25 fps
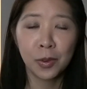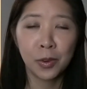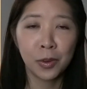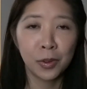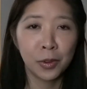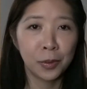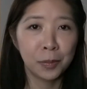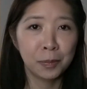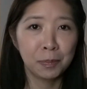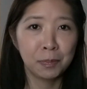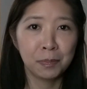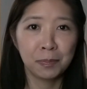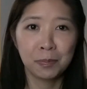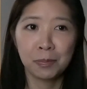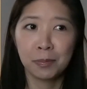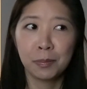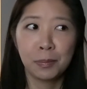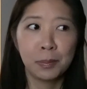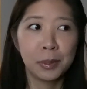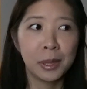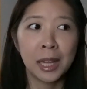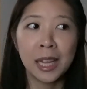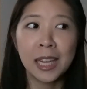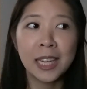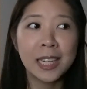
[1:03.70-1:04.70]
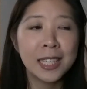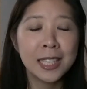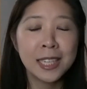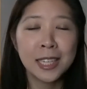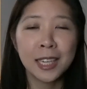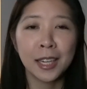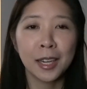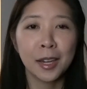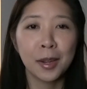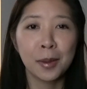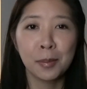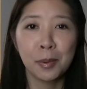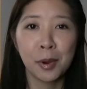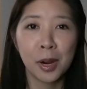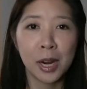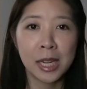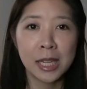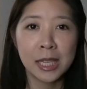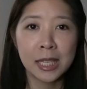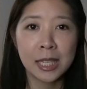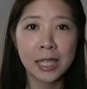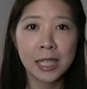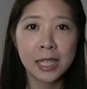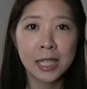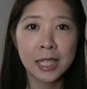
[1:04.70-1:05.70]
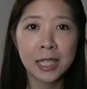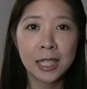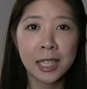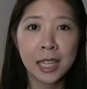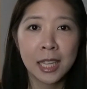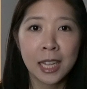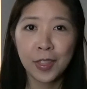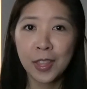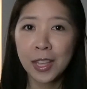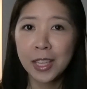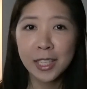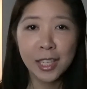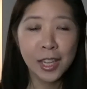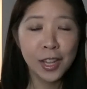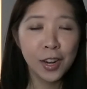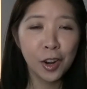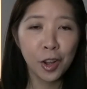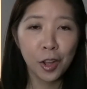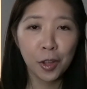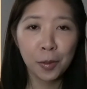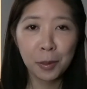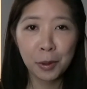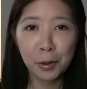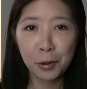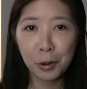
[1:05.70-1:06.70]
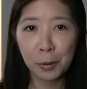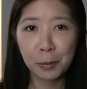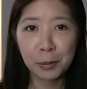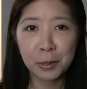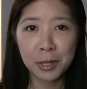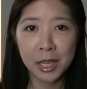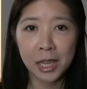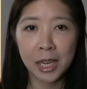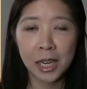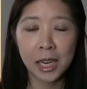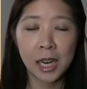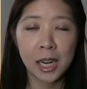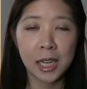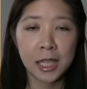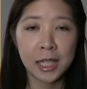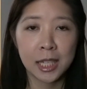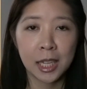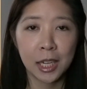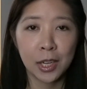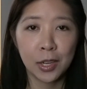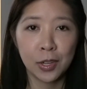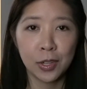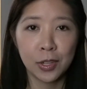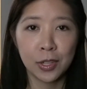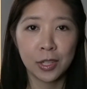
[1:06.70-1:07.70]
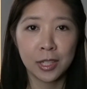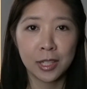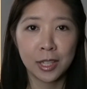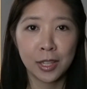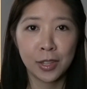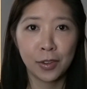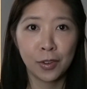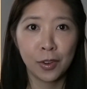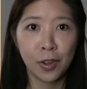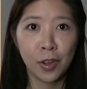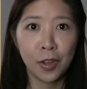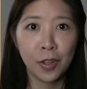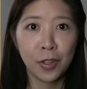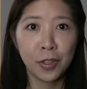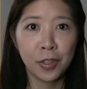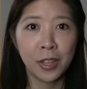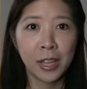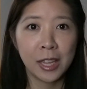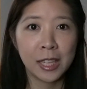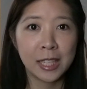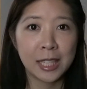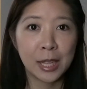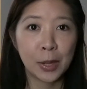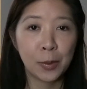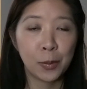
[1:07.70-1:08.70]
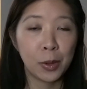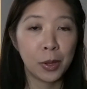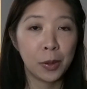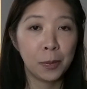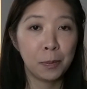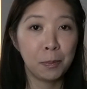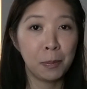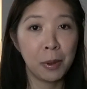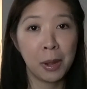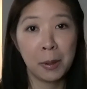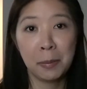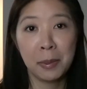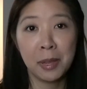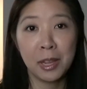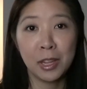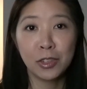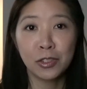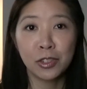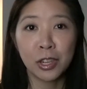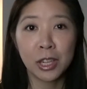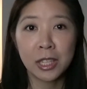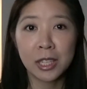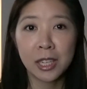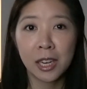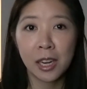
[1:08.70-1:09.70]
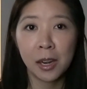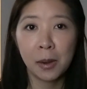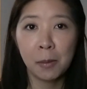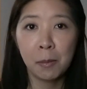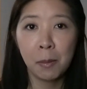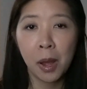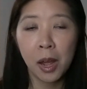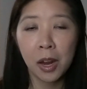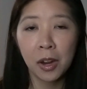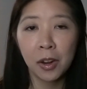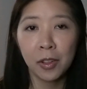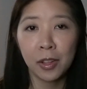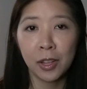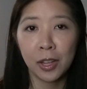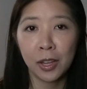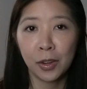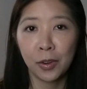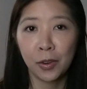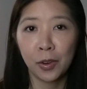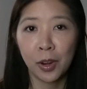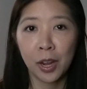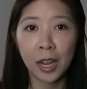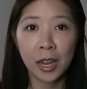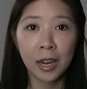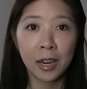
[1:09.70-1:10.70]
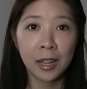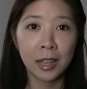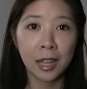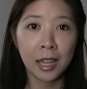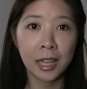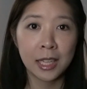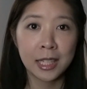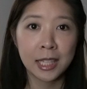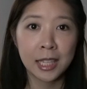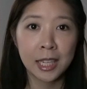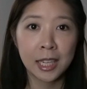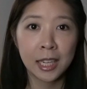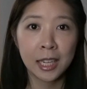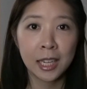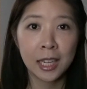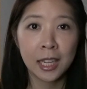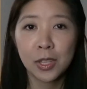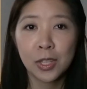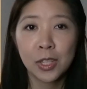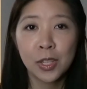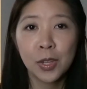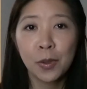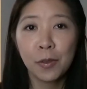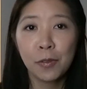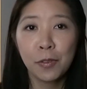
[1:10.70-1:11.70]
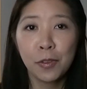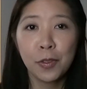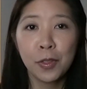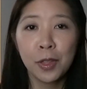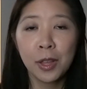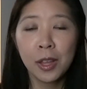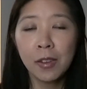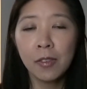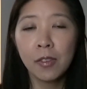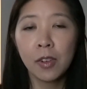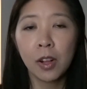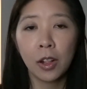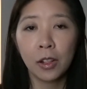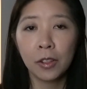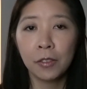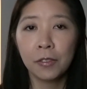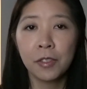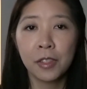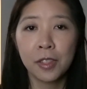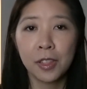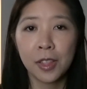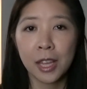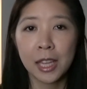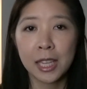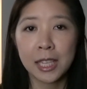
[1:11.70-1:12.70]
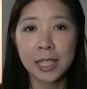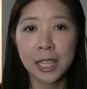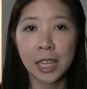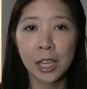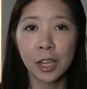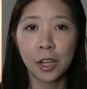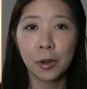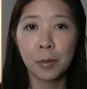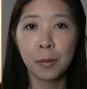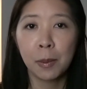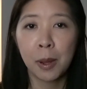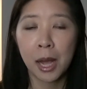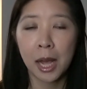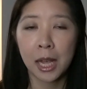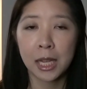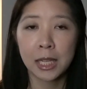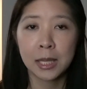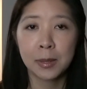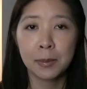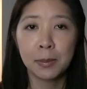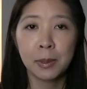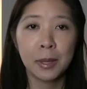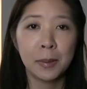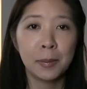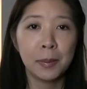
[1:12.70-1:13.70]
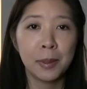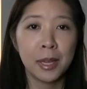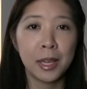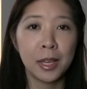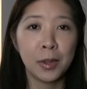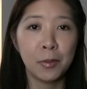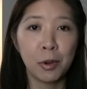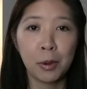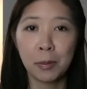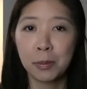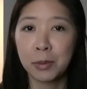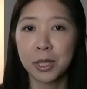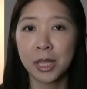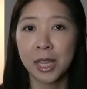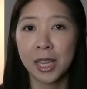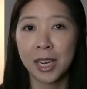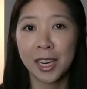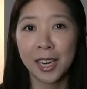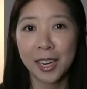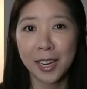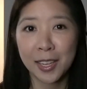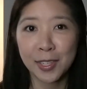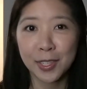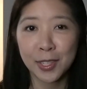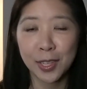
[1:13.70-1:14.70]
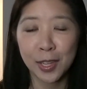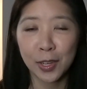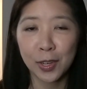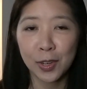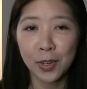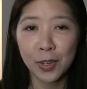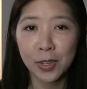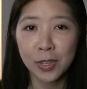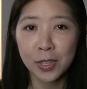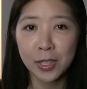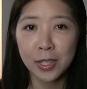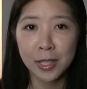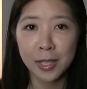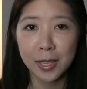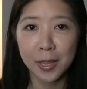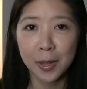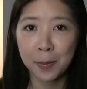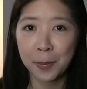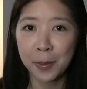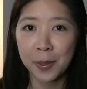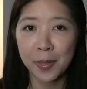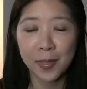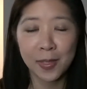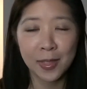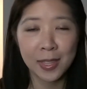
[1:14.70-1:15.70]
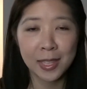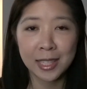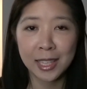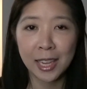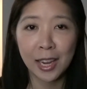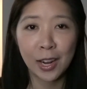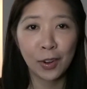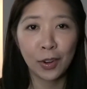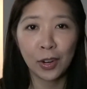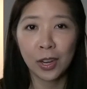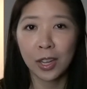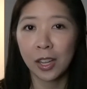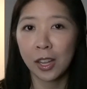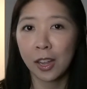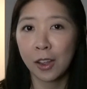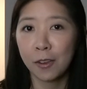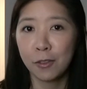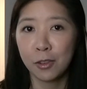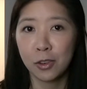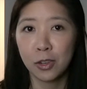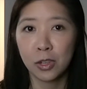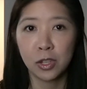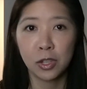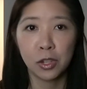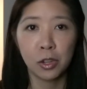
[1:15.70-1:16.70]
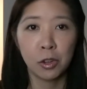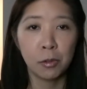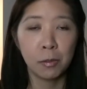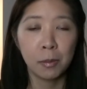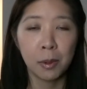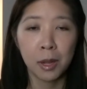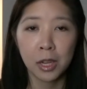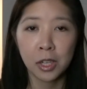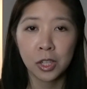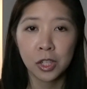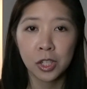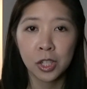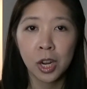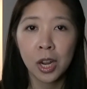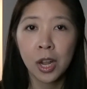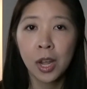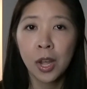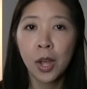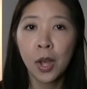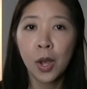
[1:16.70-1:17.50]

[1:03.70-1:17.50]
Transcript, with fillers: or plane ticket prices. These can all be represented as signals, and they're all things that we might be interested in modeling or analyzing. So if you think of all of the things that could possibly be represented as signals, I mean, this area covers so much.